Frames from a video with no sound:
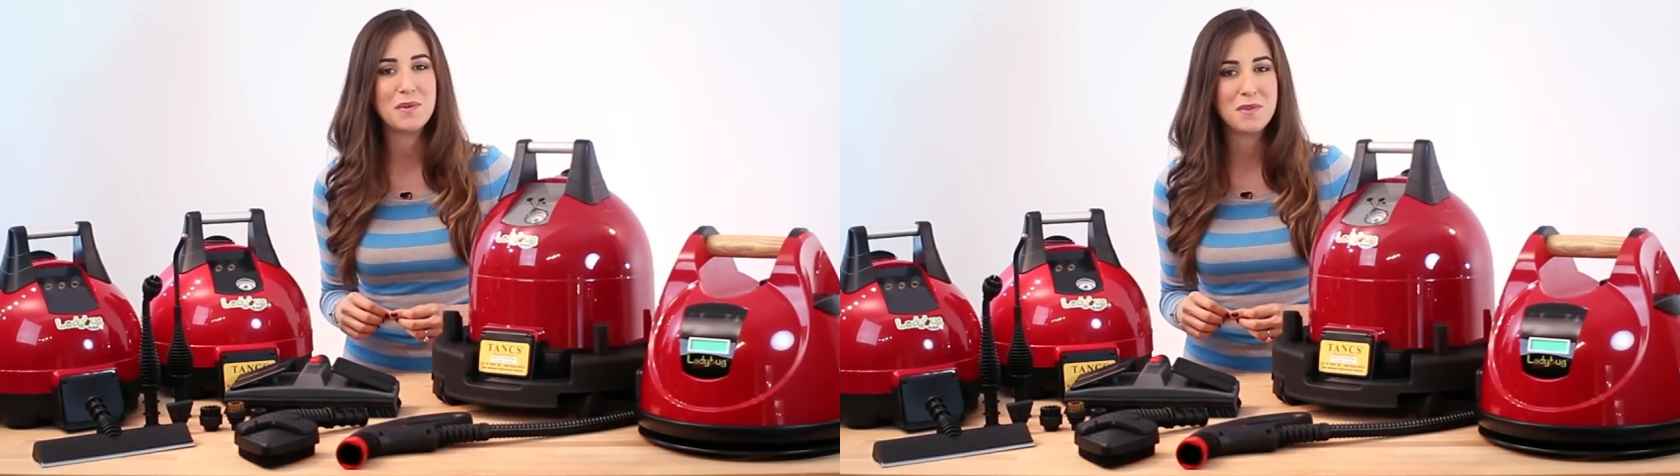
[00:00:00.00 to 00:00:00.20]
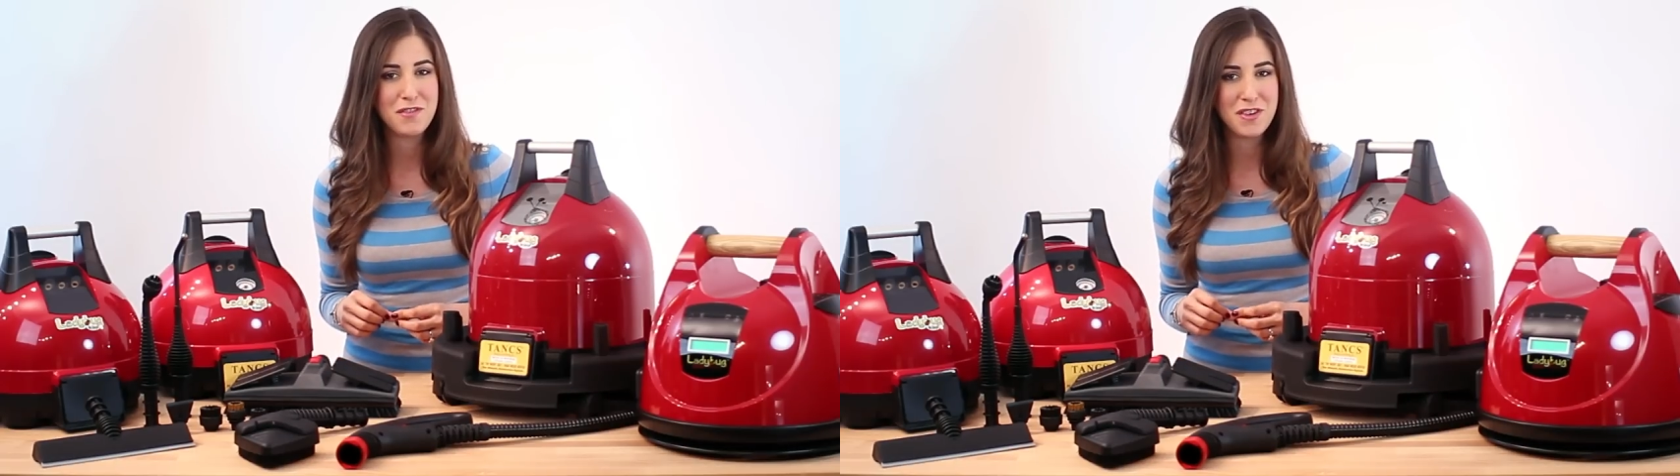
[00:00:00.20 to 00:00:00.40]

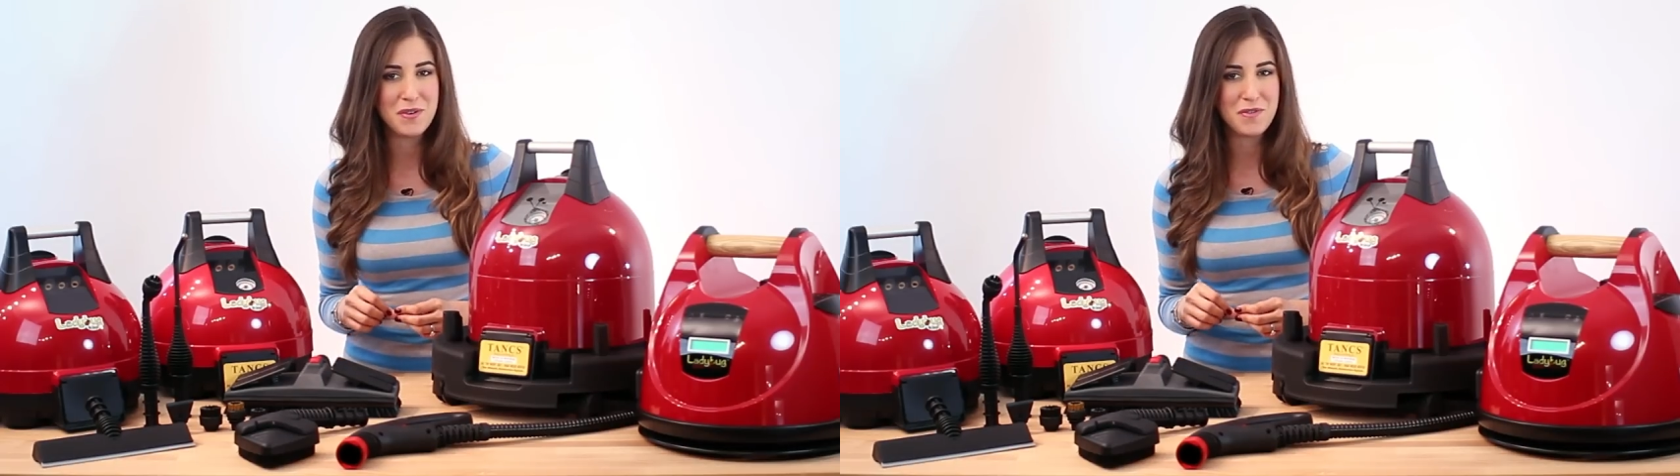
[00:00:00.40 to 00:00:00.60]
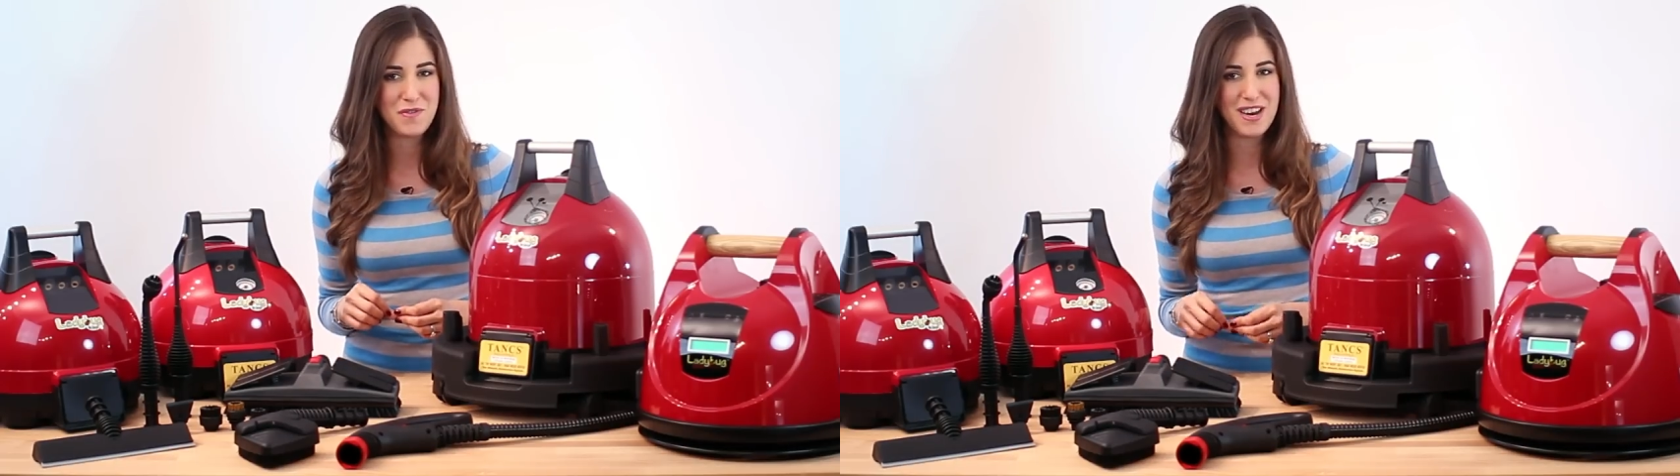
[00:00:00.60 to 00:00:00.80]

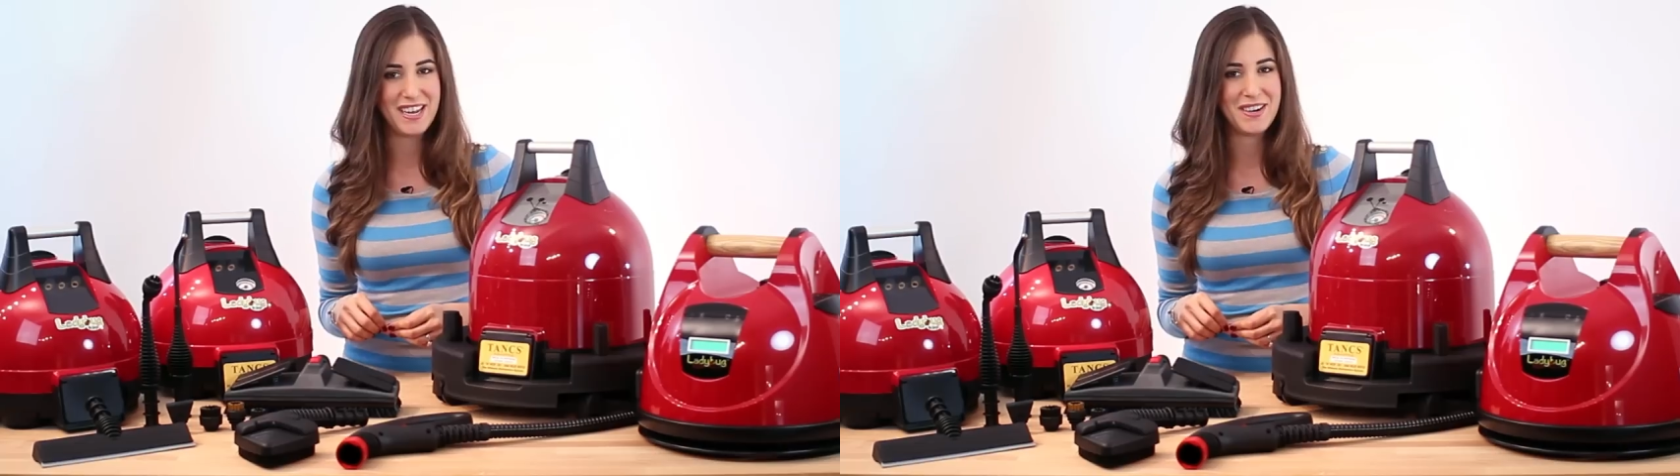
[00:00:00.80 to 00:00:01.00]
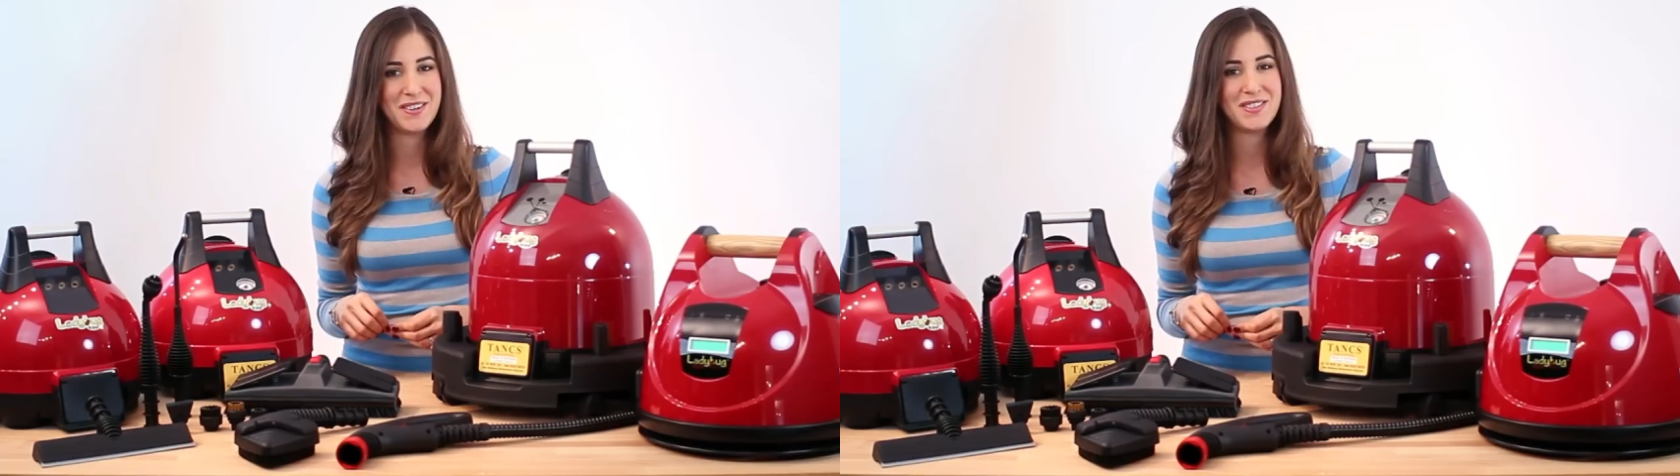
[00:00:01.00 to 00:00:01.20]
review
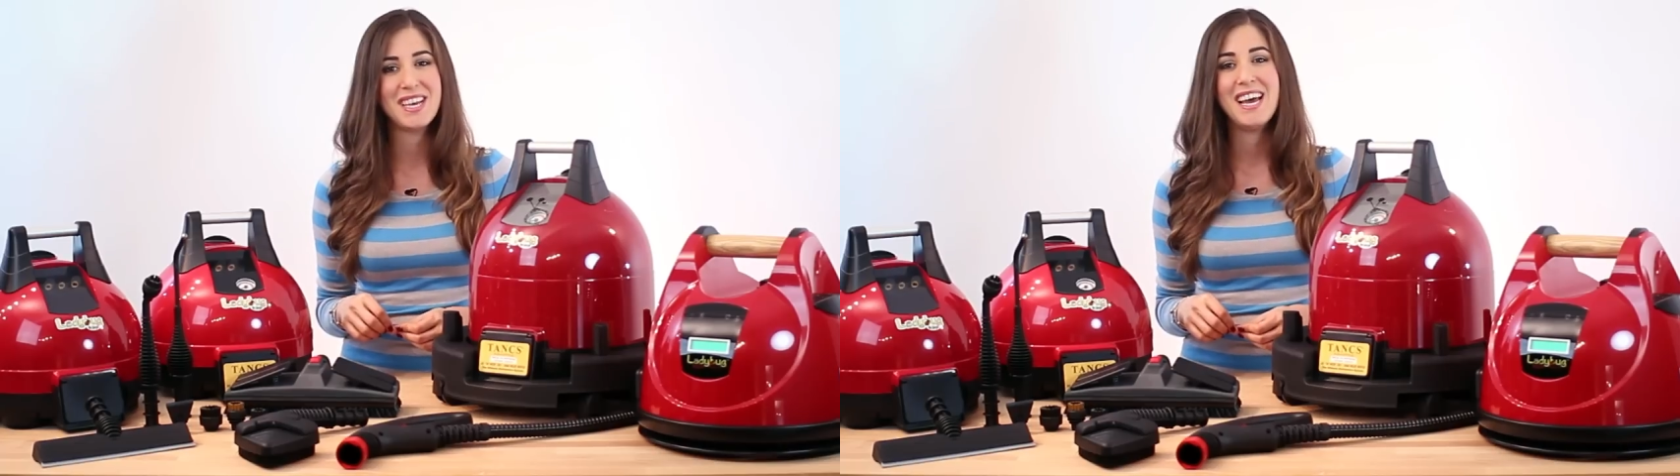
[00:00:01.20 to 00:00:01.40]
videos.